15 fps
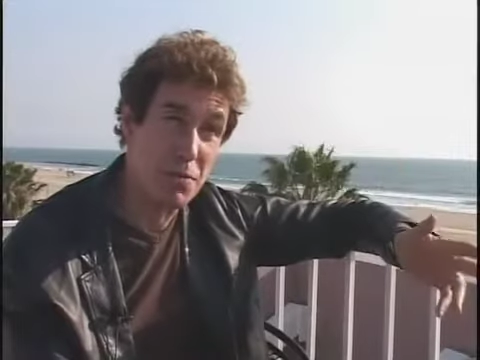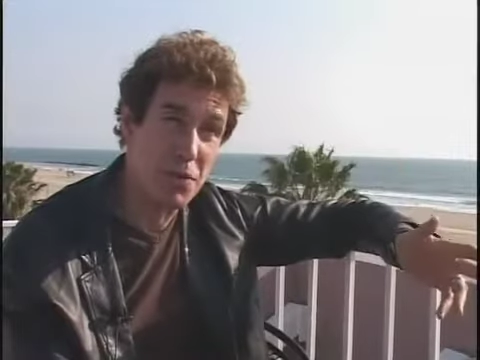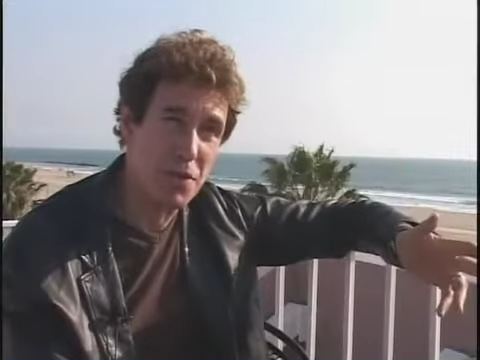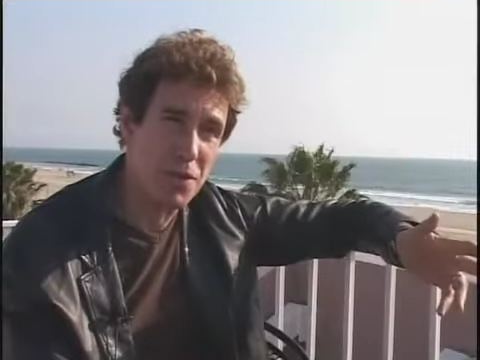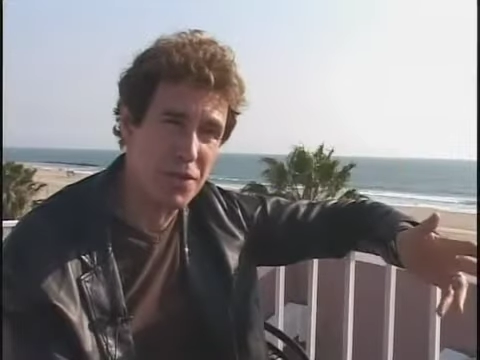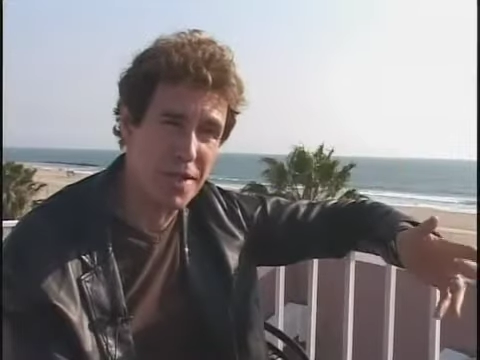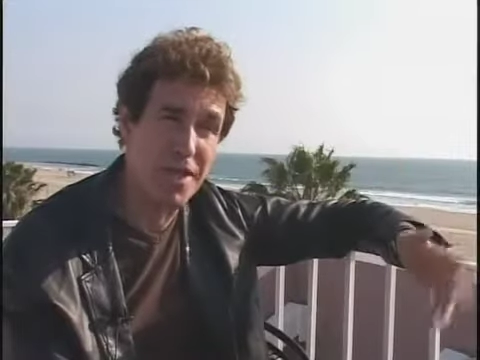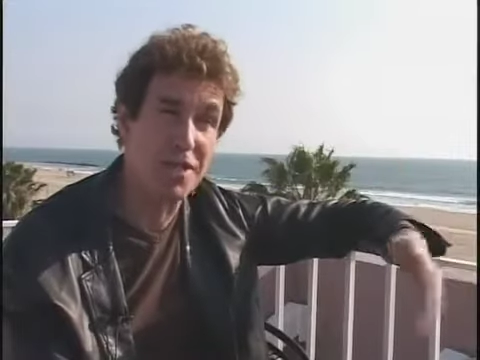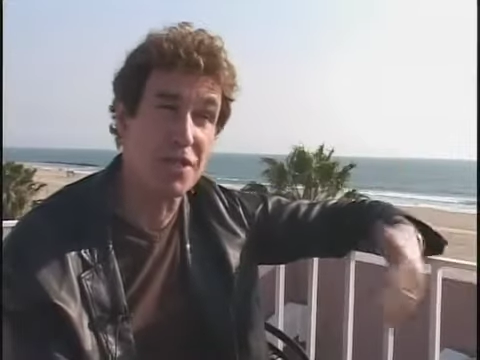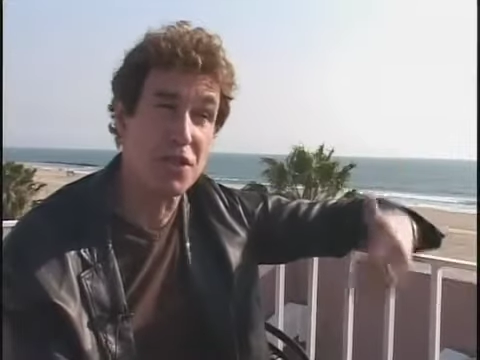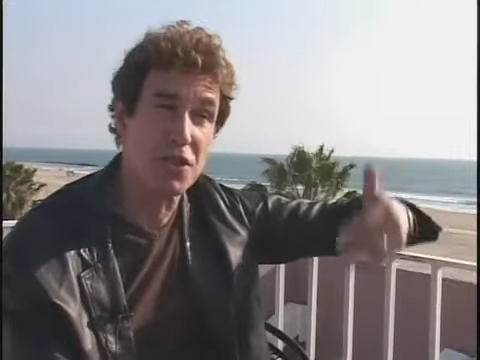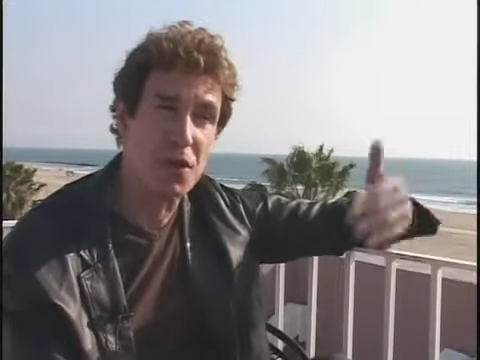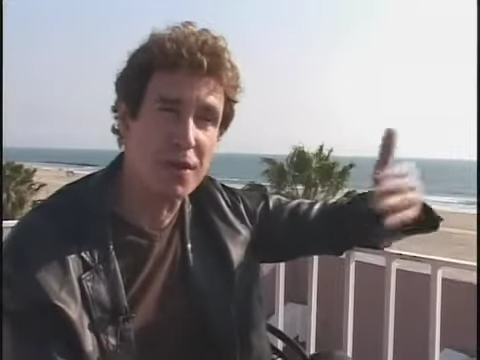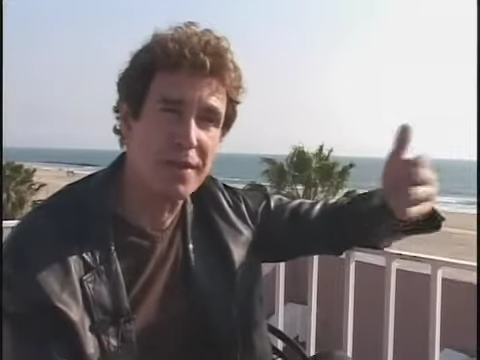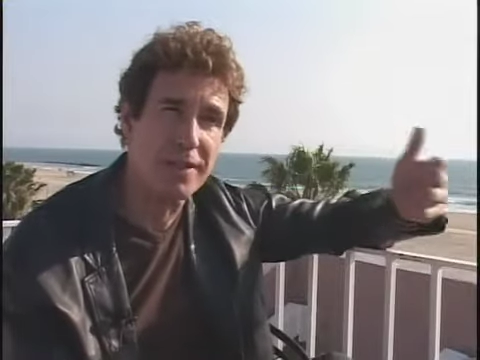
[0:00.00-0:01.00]
musical taste, I
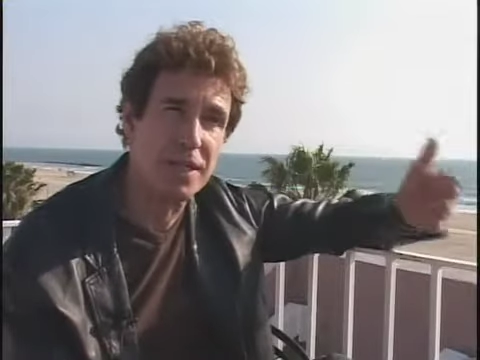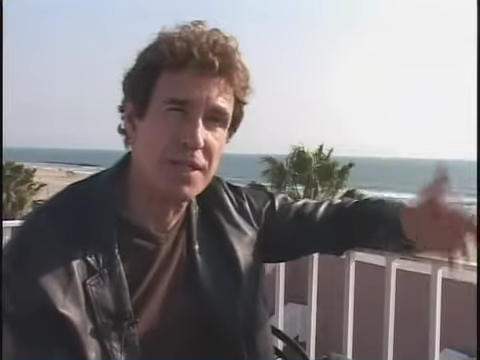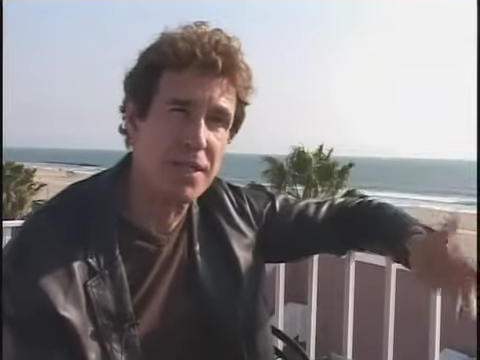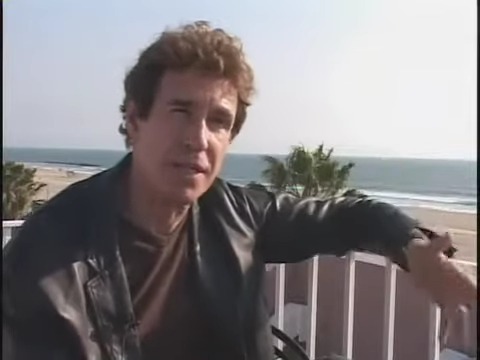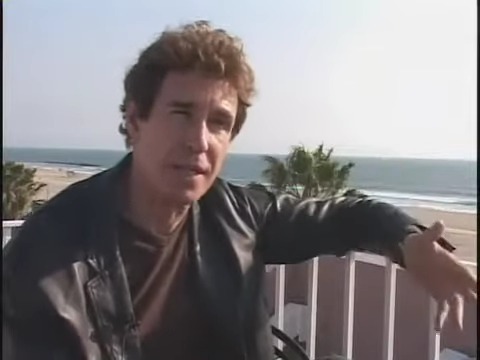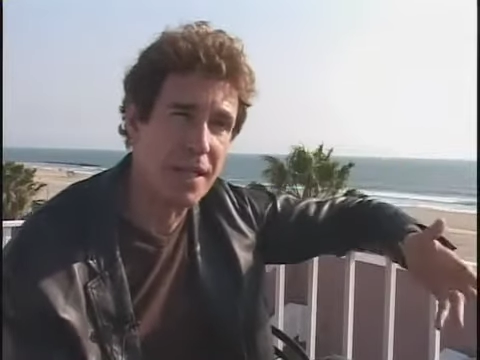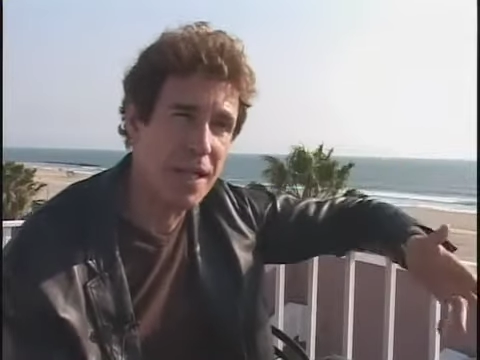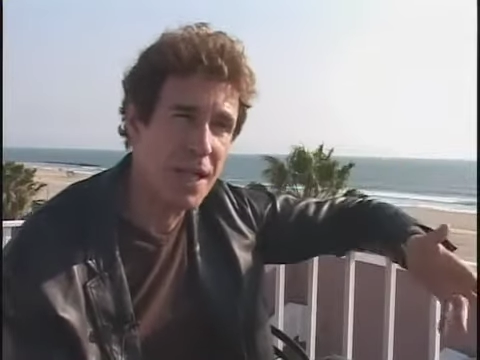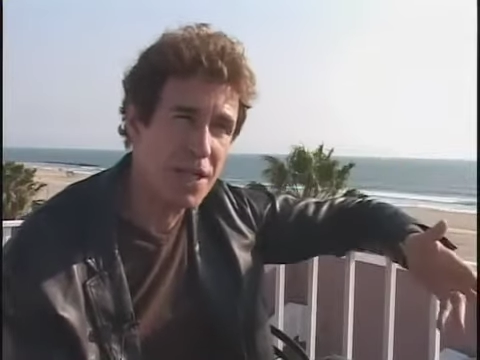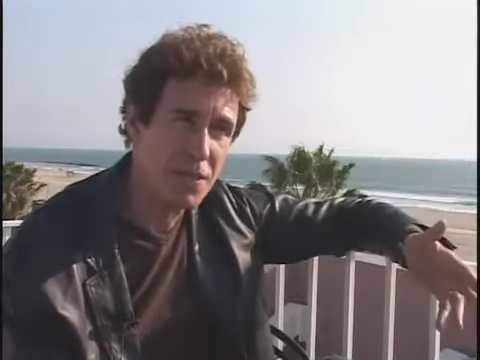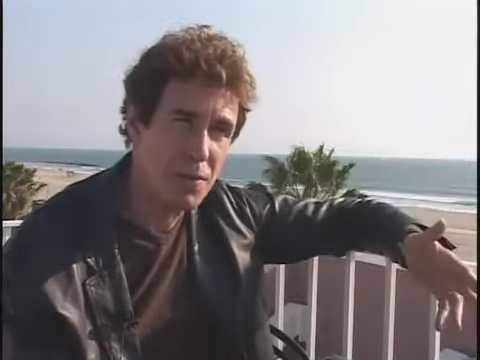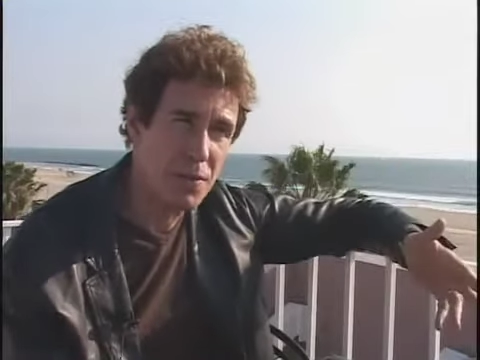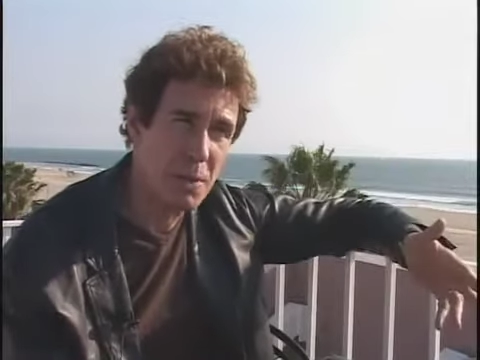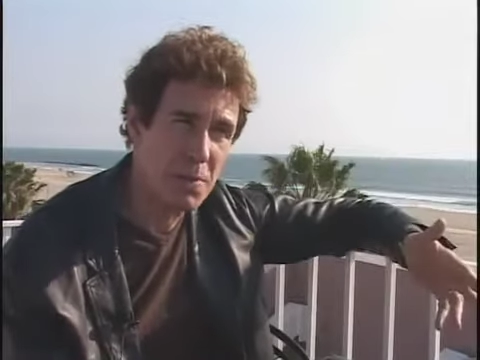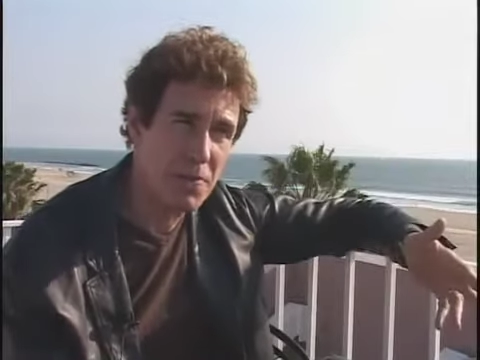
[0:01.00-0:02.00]
started listening
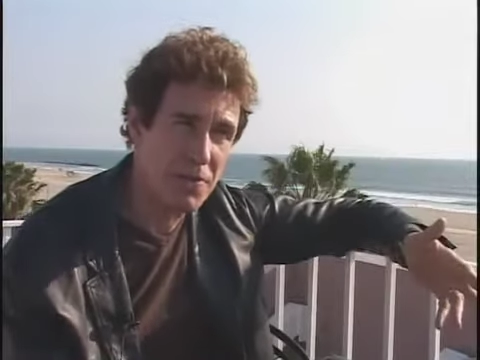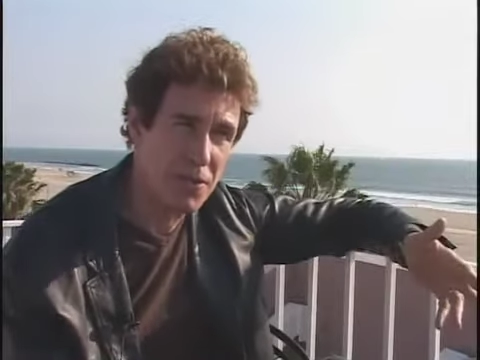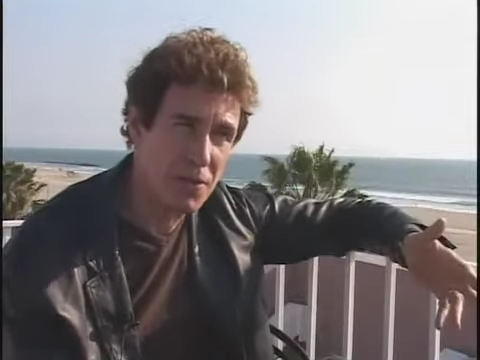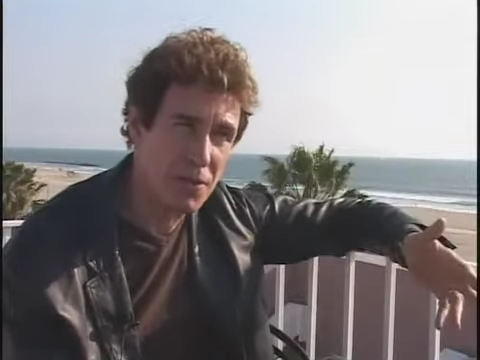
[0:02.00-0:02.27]
to some of his